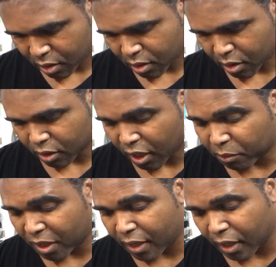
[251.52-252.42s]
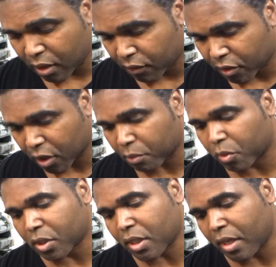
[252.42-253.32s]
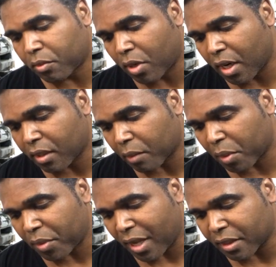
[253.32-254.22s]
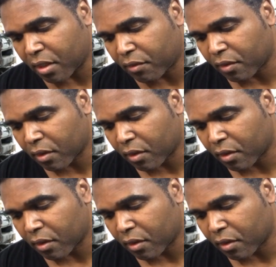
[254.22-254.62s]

So I'm gonna take my negative, hook it up one side of the wire, take my positive,